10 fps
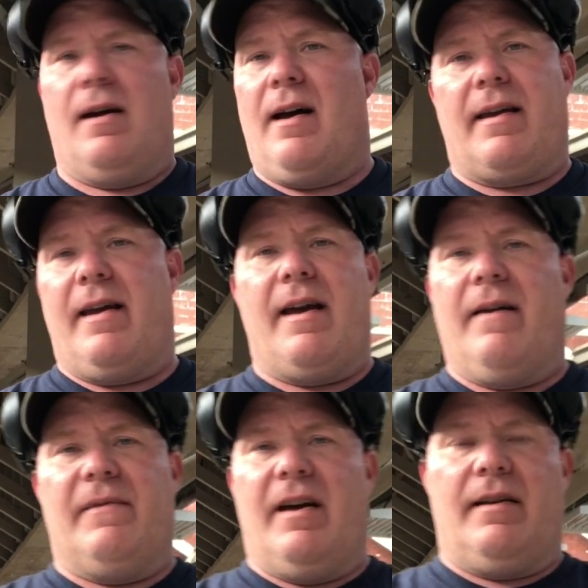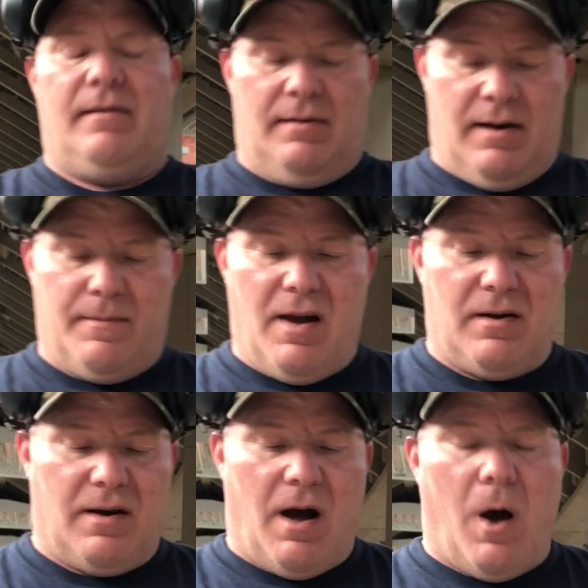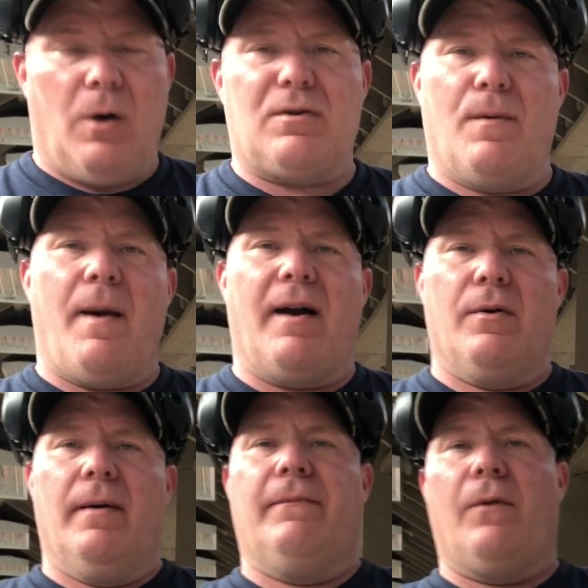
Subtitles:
I can't have that. I'm not going to alter my grip